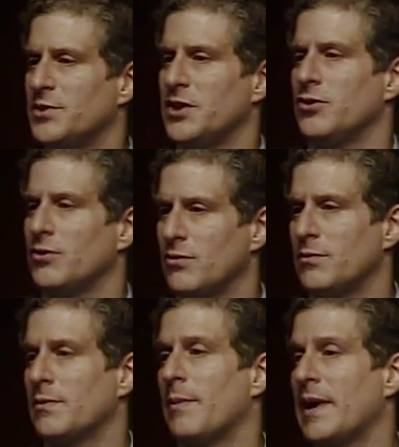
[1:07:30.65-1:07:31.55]
and you can group
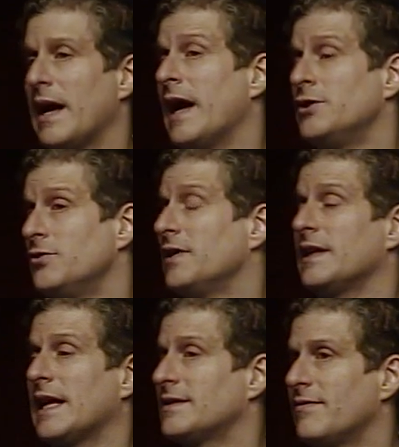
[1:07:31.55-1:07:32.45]
them up, I, I do think
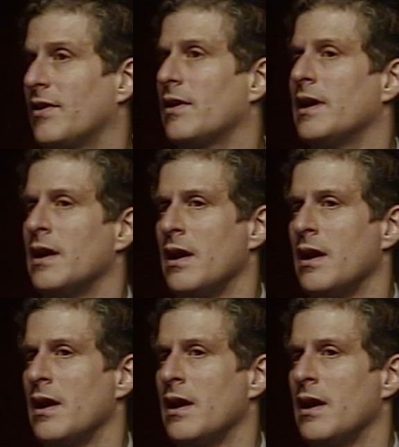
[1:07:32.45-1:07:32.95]
that's a very,